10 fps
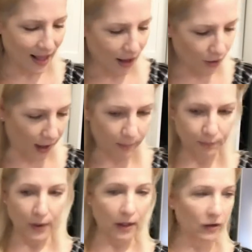Okay,
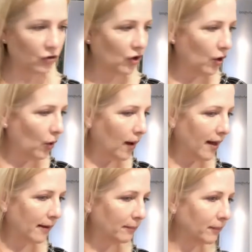so
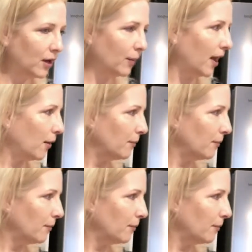here we go.